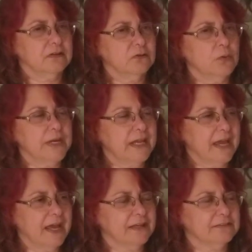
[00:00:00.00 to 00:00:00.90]
We
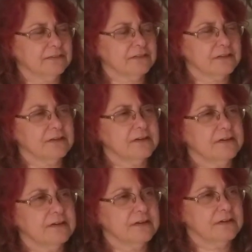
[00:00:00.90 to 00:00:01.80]
ask
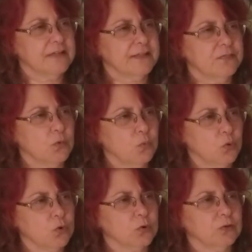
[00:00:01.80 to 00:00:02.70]
that the
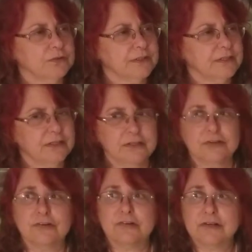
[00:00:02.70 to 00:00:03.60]
world
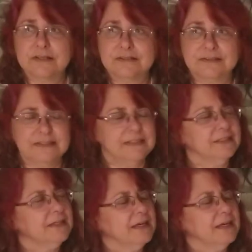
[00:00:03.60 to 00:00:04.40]
hear, see,